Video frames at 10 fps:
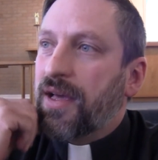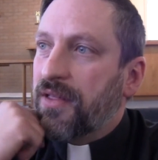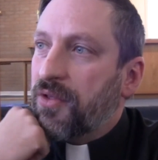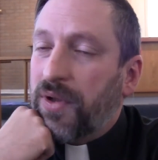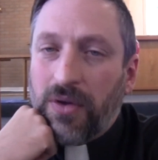
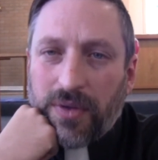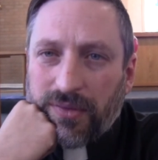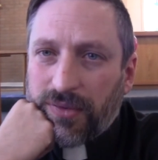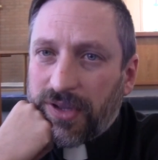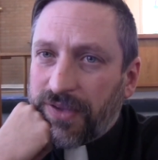So I know
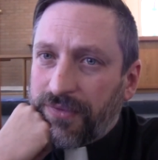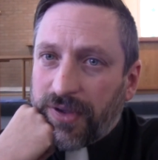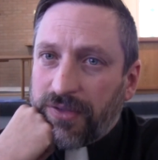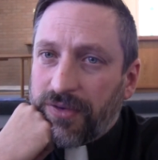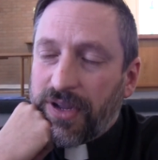it's really
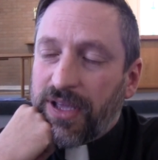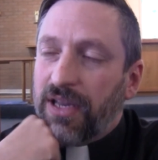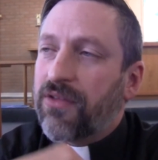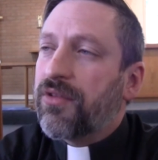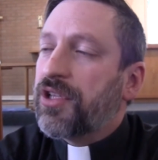frustrating and
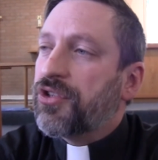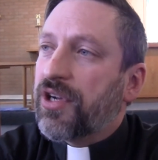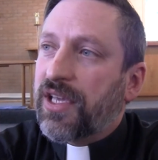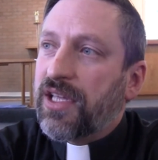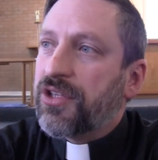it's really
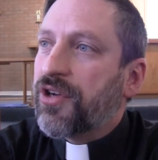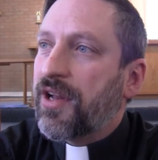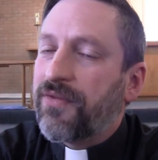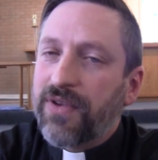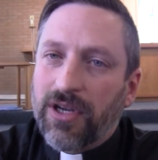tricky to try
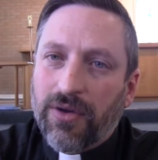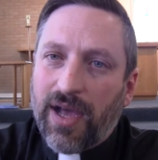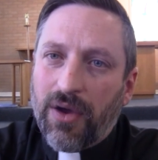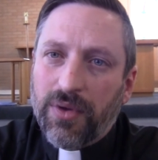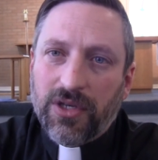to figure out
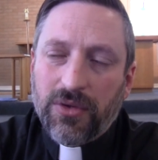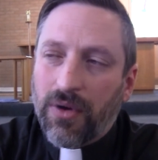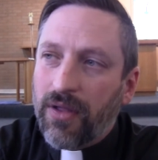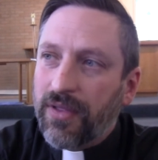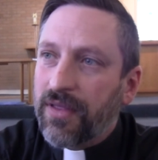how we do
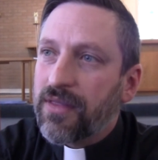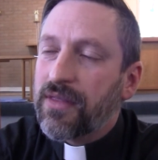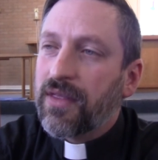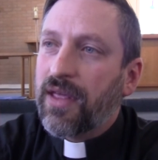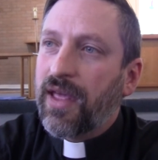all
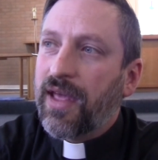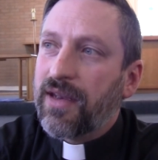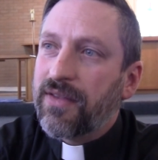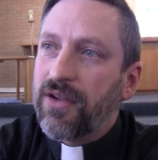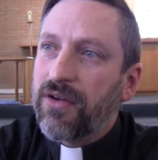this.
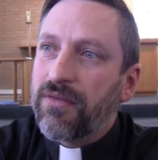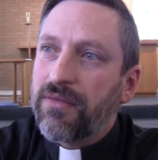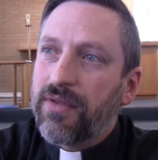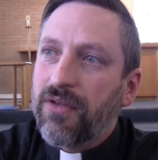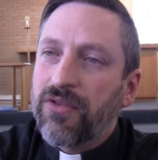And
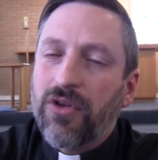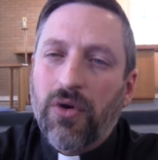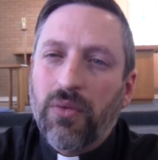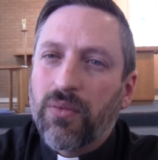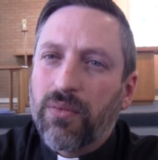there's
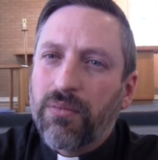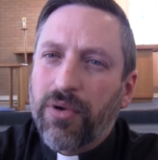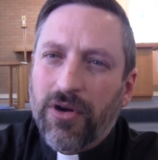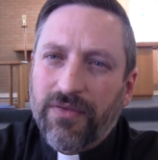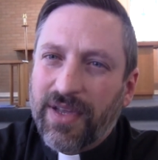no
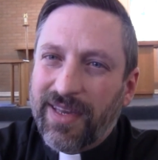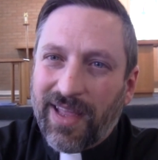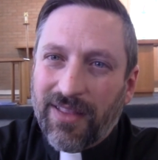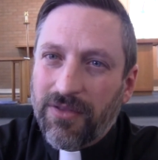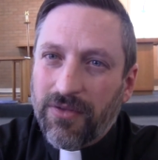perfect
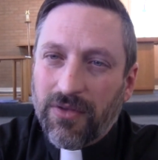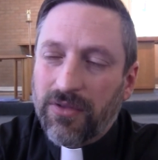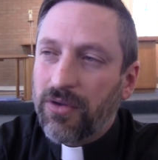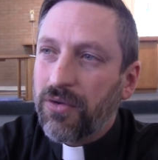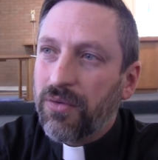answer.
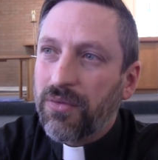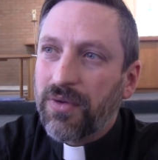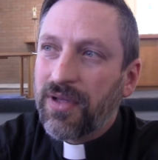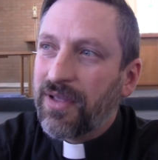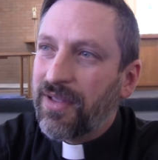
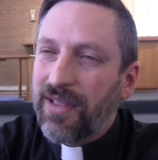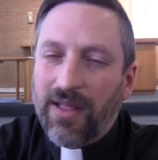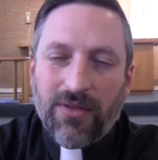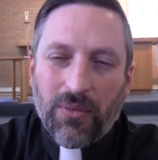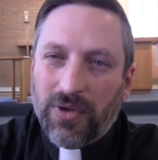
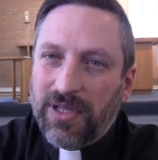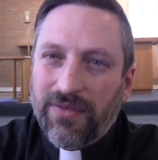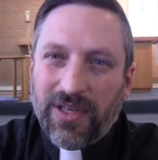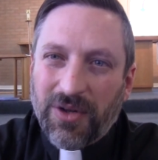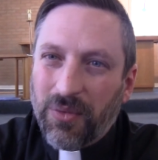We're
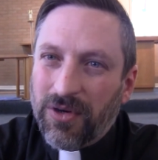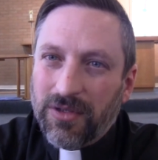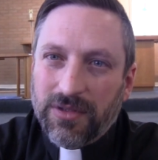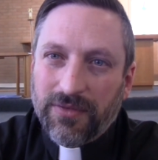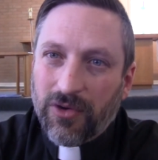living in a
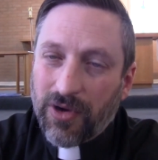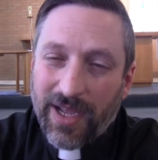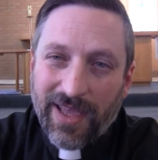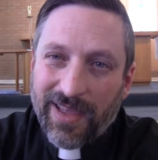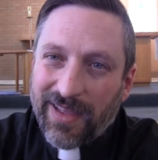world of
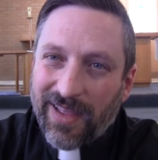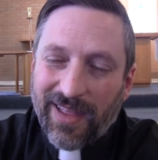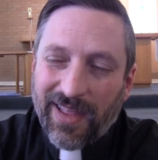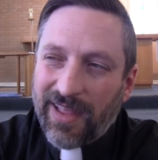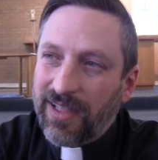gray
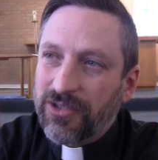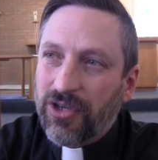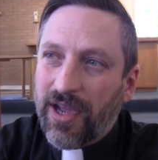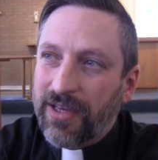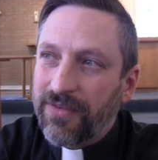and
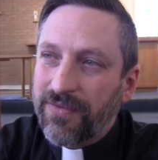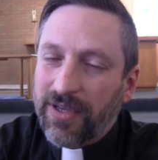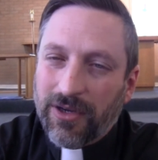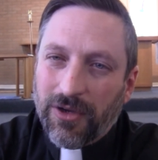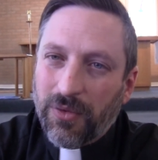trying to
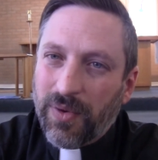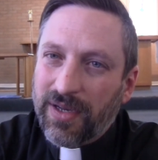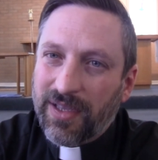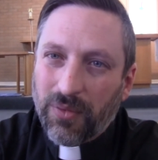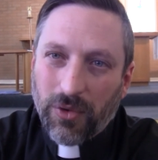figure out
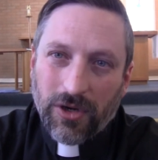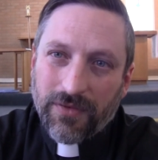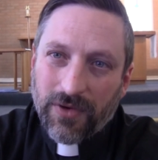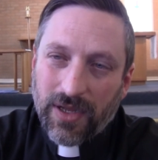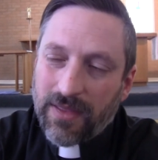what can work
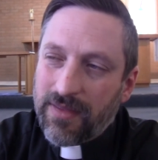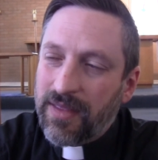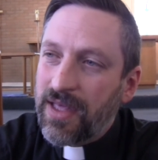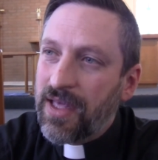for us.